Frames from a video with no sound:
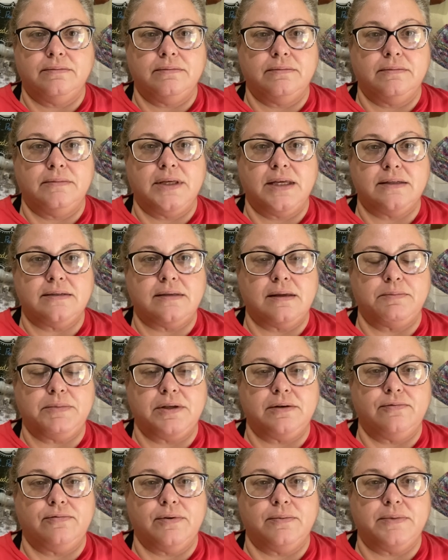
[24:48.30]
get
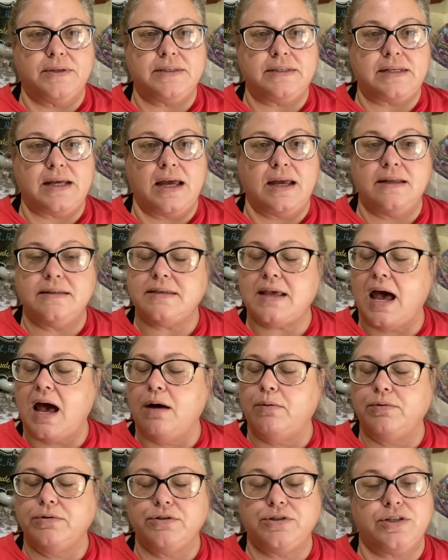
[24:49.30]
something from the States, I
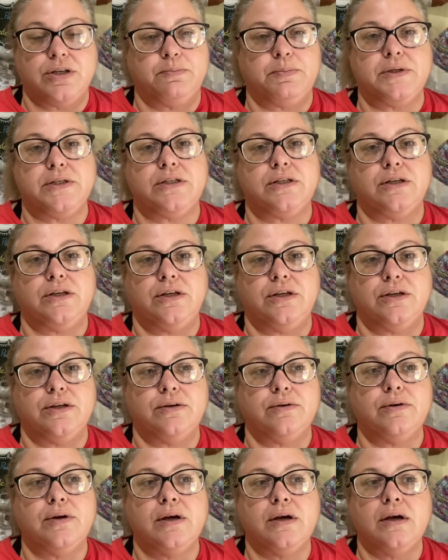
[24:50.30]
will ship it to
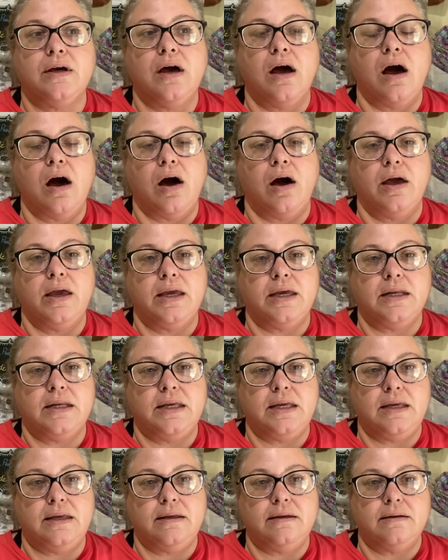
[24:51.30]
you.
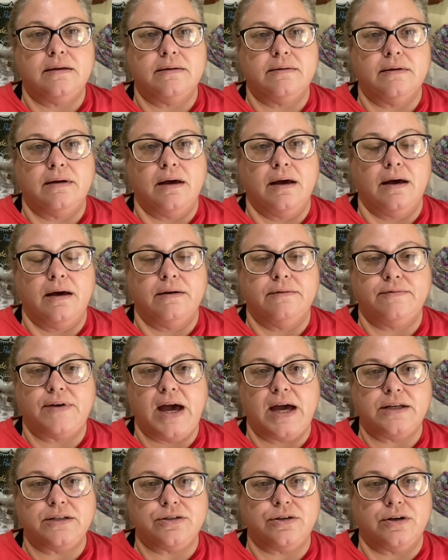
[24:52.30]
Any
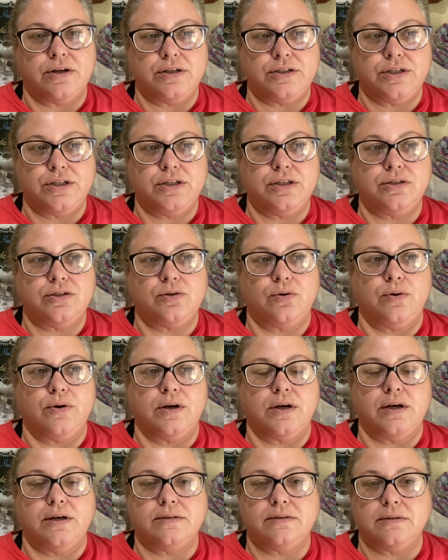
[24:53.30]
VAT charges or
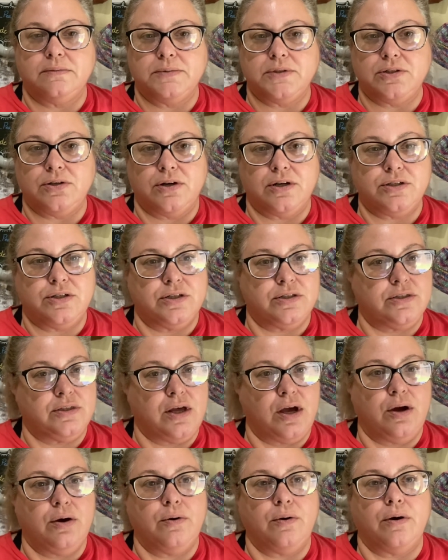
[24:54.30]
customs charges,
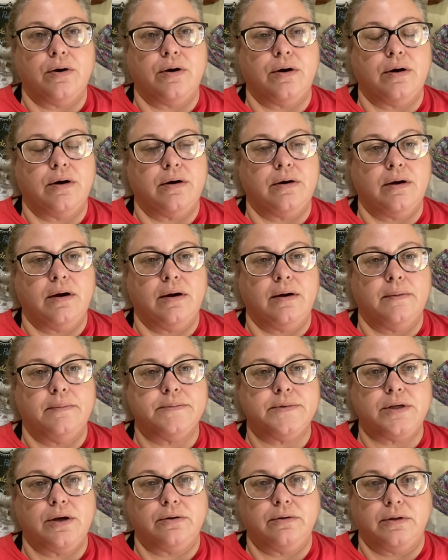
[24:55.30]
though, are
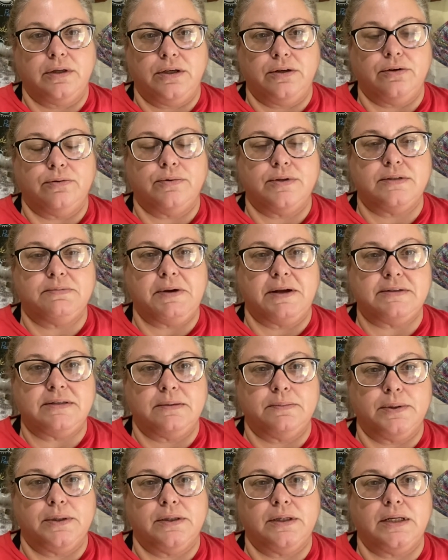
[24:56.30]
totally your
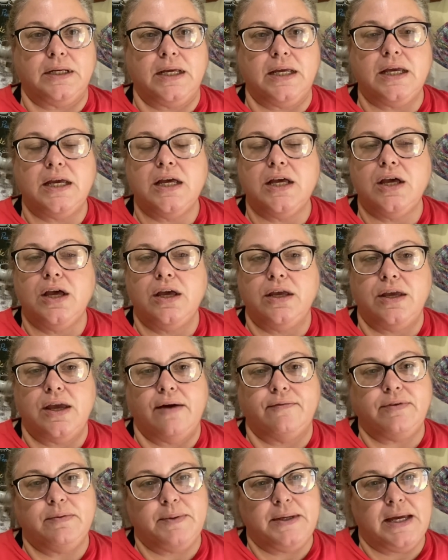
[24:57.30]
responsibility. You
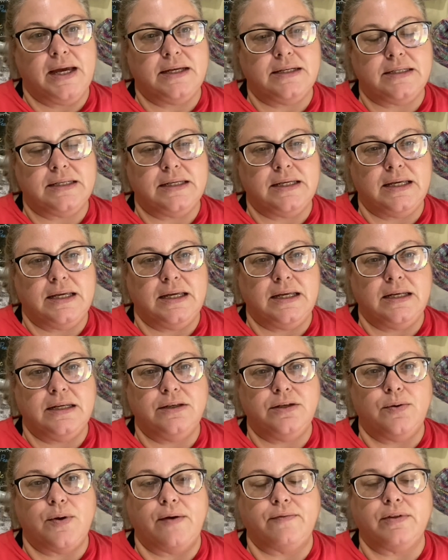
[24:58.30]
have to be
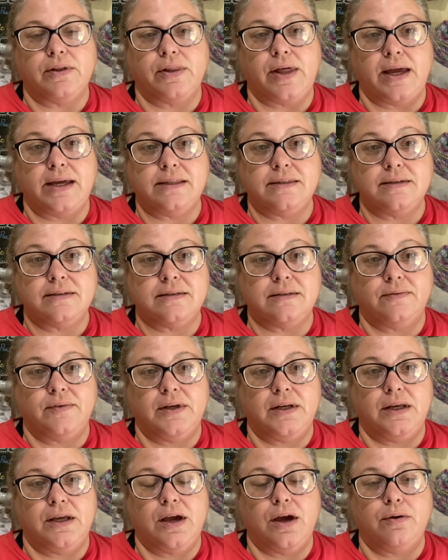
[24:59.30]
18, you have to like this
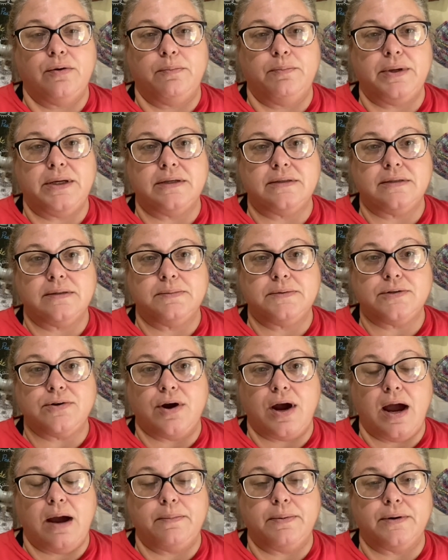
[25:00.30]
video and be a
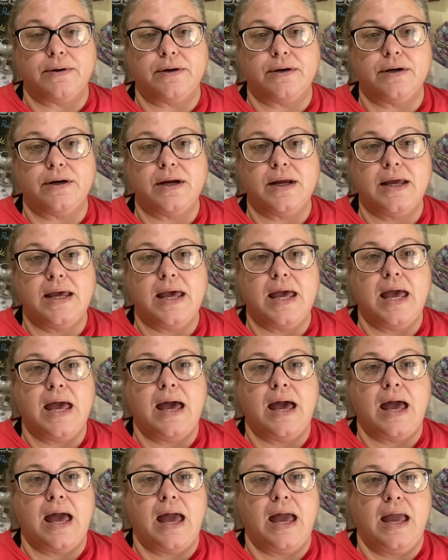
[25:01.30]
subscriber,
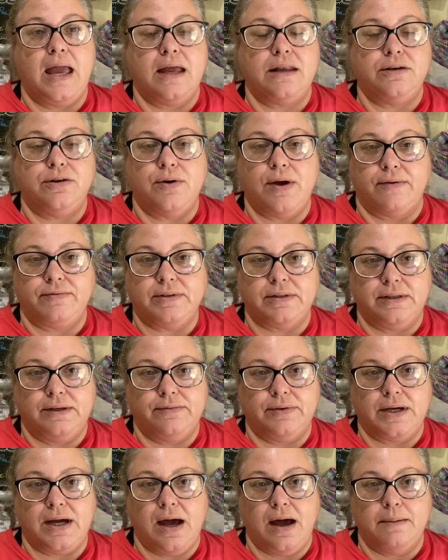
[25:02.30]
and you have to leave
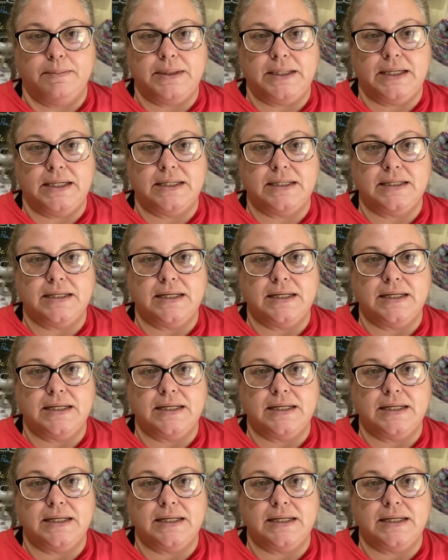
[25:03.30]
a comment.